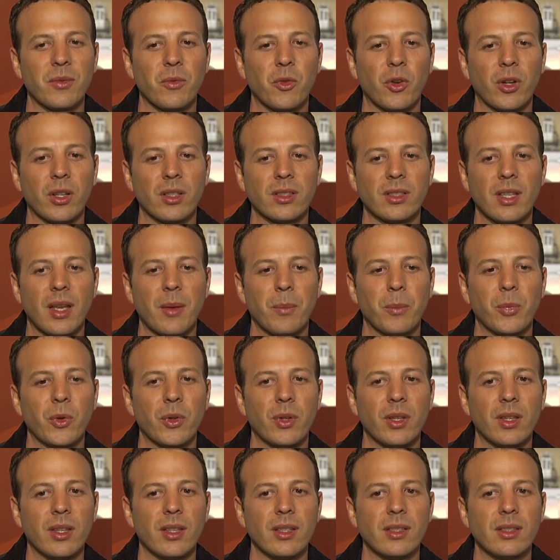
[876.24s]
For
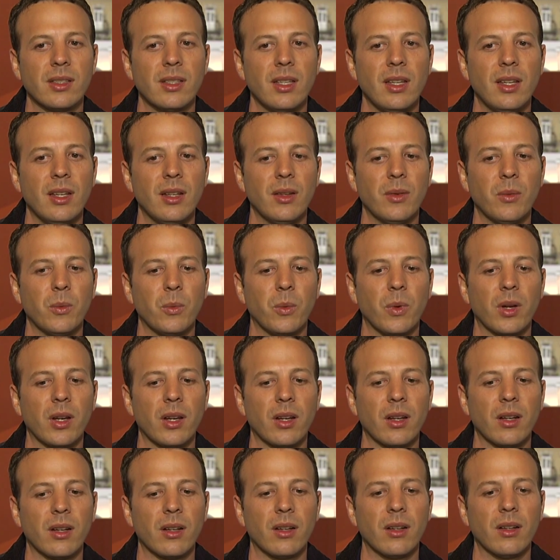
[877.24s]
example, in the scene
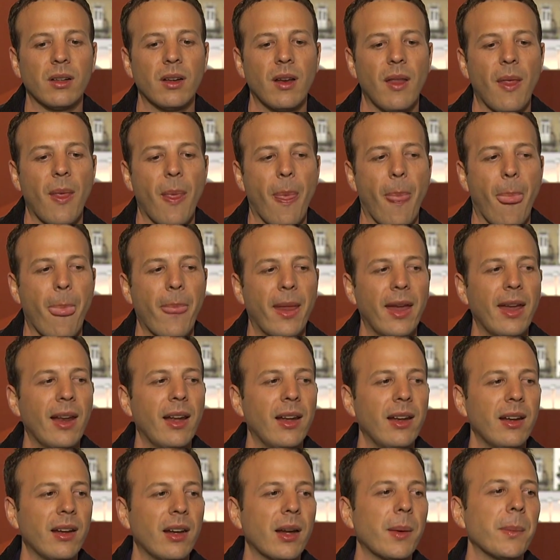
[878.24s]
where
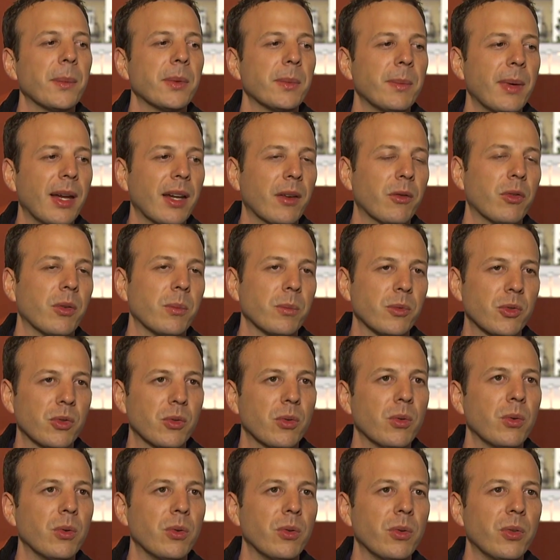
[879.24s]
Ellie comes back from
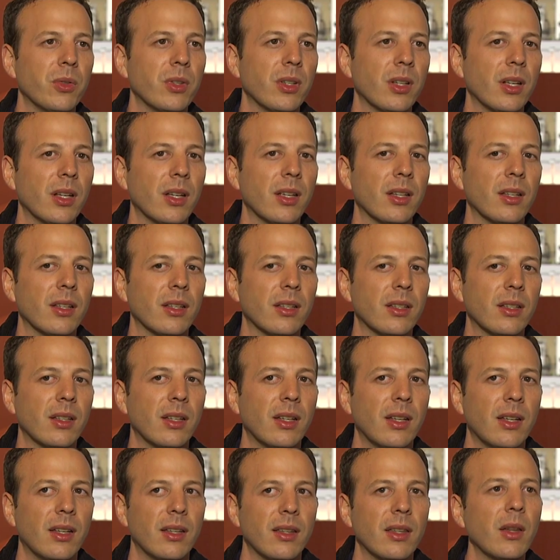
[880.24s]
school and
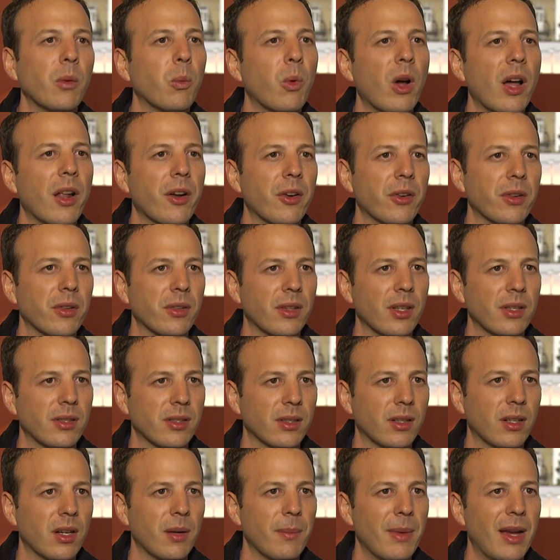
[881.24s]
the water
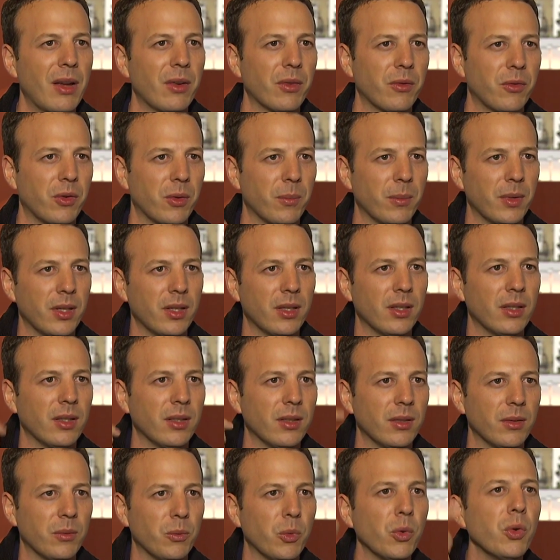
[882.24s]
doesn't come out from
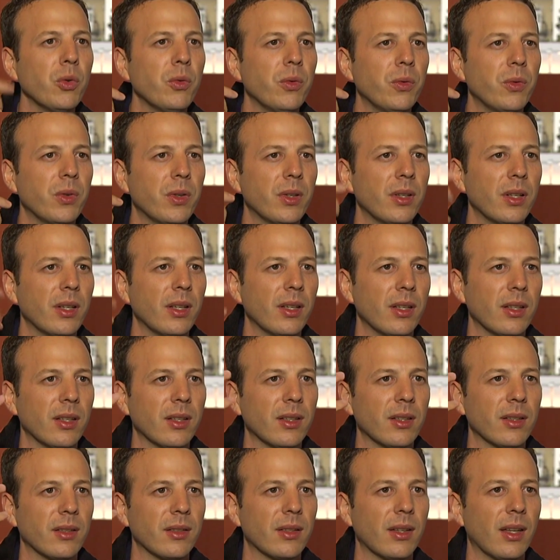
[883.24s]
the roof,
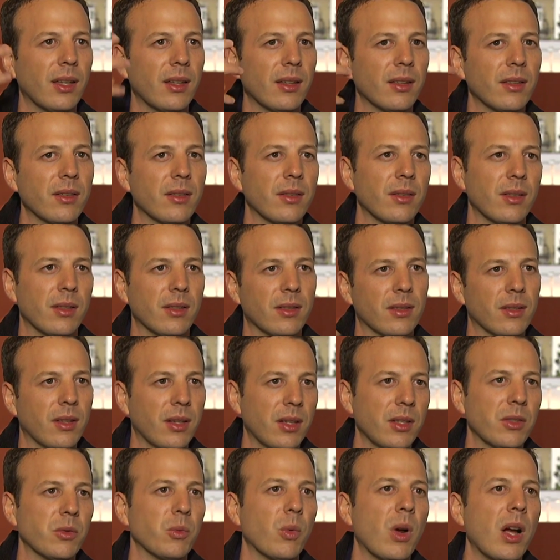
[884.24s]
and
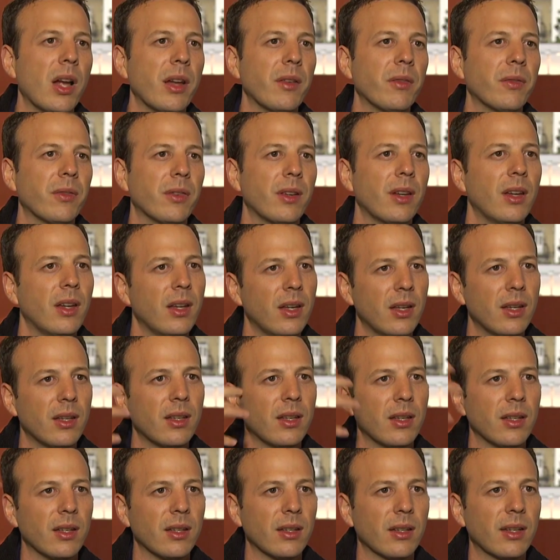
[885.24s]
his wife
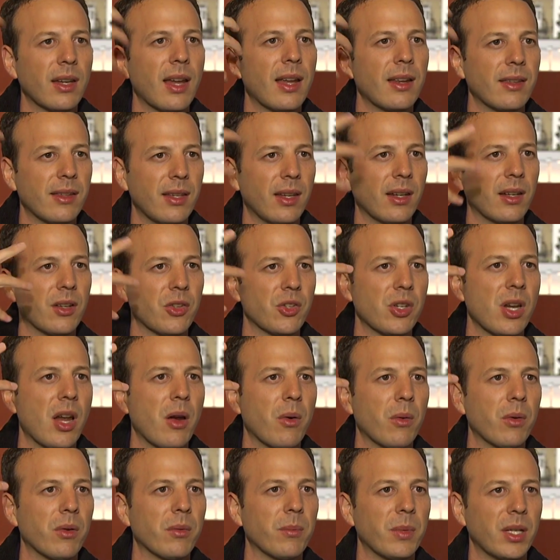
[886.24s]
can't take a
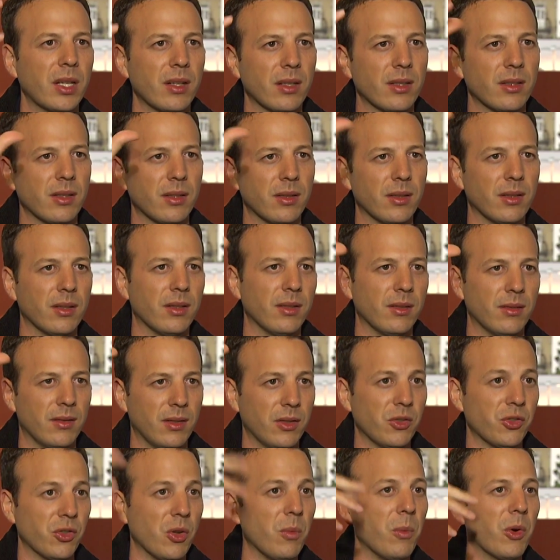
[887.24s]
shower because
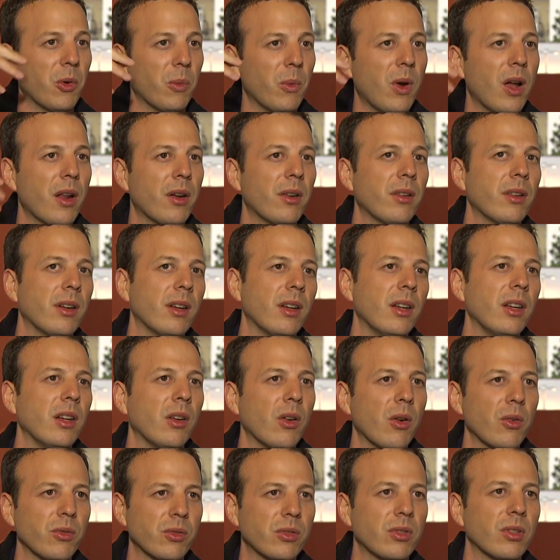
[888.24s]
there's no more water, and
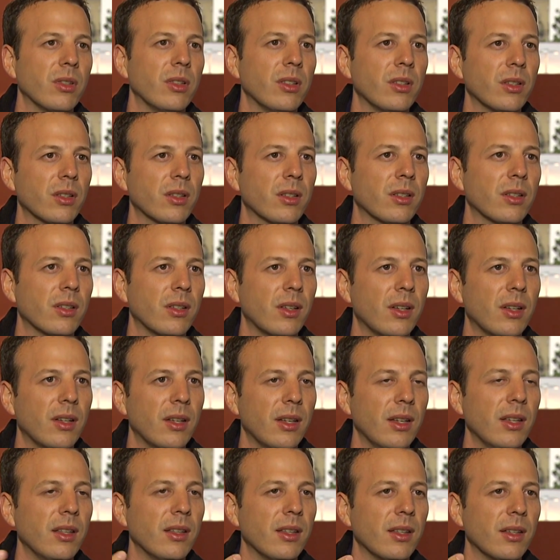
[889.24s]
he goes to look
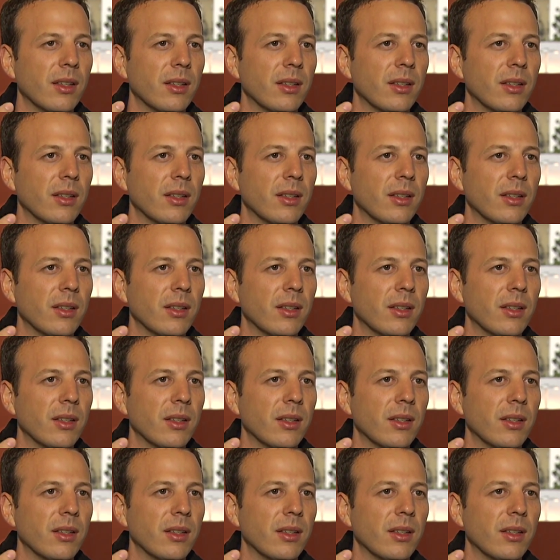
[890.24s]
in